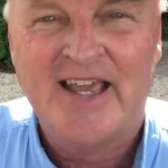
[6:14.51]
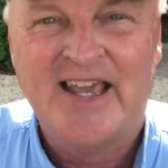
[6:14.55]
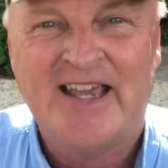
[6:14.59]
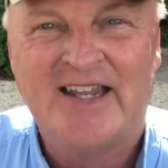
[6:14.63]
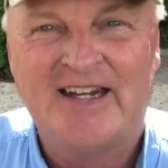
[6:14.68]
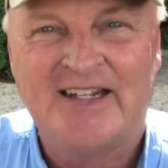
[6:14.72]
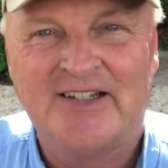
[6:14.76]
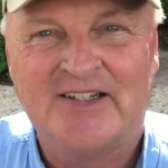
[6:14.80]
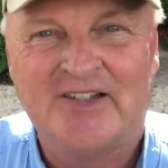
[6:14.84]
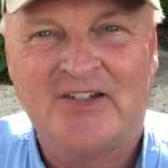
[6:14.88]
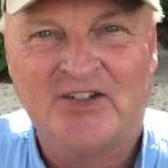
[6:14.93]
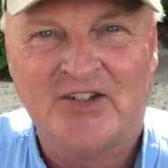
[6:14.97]

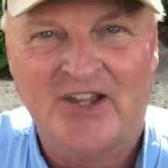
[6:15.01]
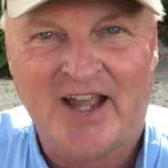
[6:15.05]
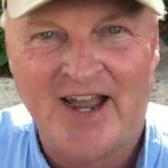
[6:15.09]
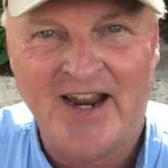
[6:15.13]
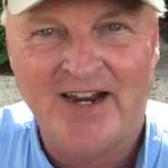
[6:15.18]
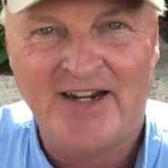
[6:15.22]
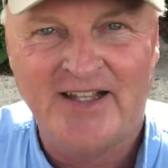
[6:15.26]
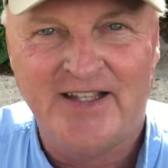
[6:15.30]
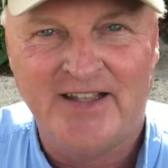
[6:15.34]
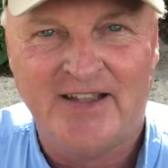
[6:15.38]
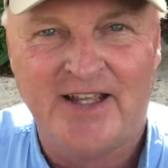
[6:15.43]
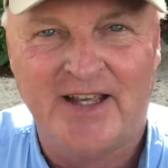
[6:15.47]
and
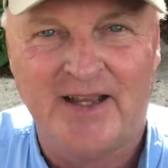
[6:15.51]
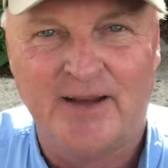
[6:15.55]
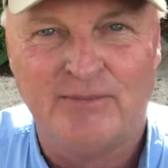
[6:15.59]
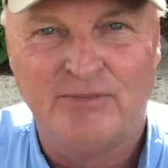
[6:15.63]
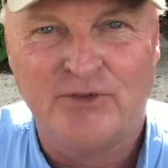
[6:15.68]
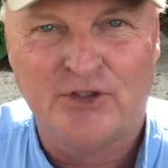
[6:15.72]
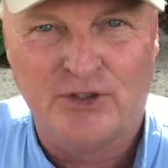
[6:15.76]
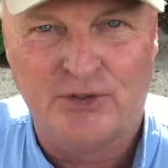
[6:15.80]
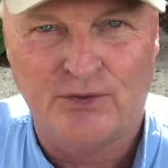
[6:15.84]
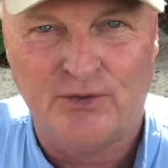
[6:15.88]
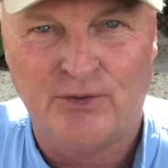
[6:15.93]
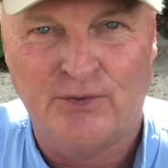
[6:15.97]
assigning them
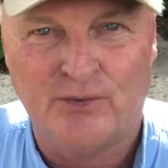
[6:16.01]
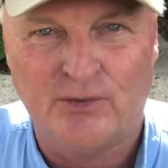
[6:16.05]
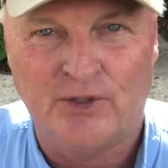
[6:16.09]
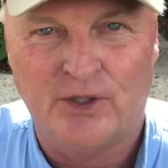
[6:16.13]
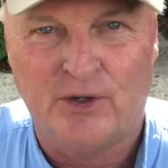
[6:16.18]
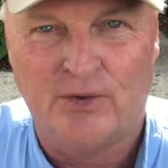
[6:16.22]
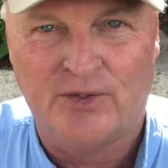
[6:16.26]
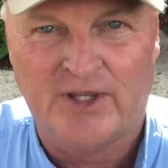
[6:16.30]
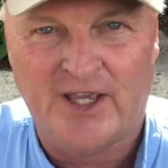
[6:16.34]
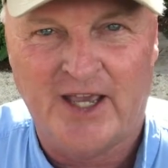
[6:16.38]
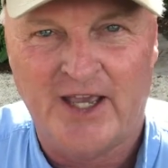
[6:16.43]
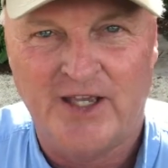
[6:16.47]
to
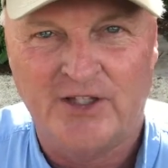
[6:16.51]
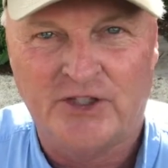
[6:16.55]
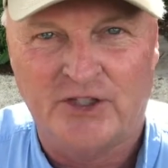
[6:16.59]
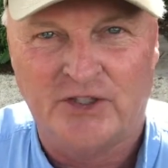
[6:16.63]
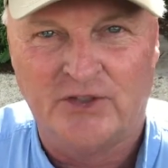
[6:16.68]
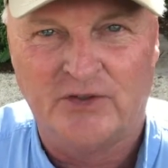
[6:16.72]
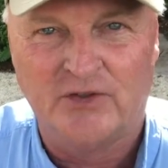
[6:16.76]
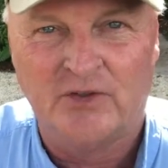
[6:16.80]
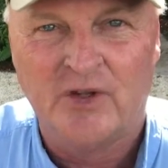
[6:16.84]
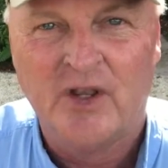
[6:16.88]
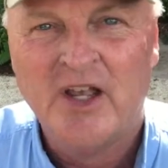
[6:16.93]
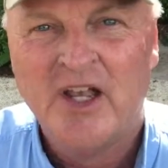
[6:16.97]

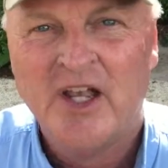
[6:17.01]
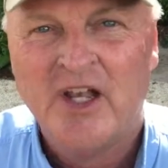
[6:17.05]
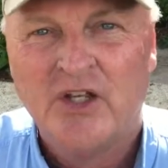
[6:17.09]
locations.